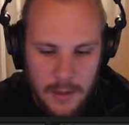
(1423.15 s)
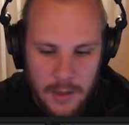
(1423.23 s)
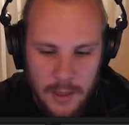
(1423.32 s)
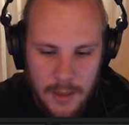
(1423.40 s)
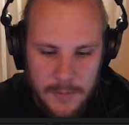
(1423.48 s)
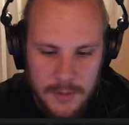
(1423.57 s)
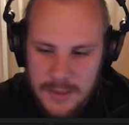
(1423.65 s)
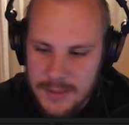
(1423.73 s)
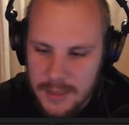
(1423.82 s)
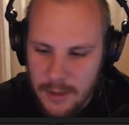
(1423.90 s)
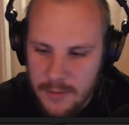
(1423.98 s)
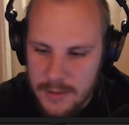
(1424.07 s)
But
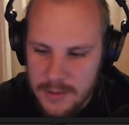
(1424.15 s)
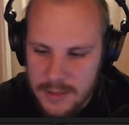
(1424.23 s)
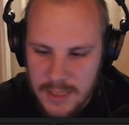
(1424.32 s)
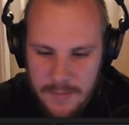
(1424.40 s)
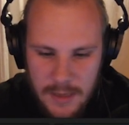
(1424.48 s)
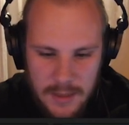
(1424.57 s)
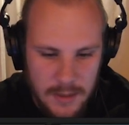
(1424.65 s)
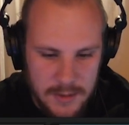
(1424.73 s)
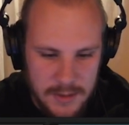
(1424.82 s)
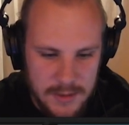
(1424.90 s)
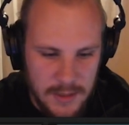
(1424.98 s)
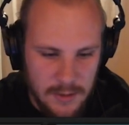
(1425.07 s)
these now are the same
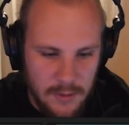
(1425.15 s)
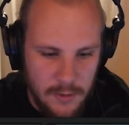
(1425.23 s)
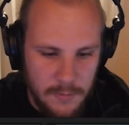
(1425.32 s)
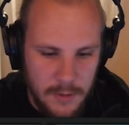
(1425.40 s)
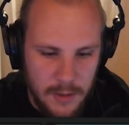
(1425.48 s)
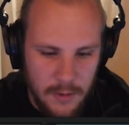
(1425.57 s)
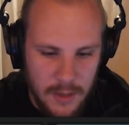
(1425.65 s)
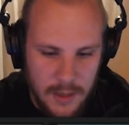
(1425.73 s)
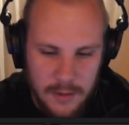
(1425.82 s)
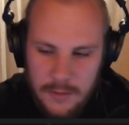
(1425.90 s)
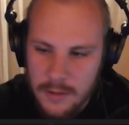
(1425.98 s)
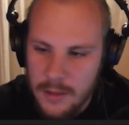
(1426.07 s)
analyzers that go below
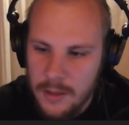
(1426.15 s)
here,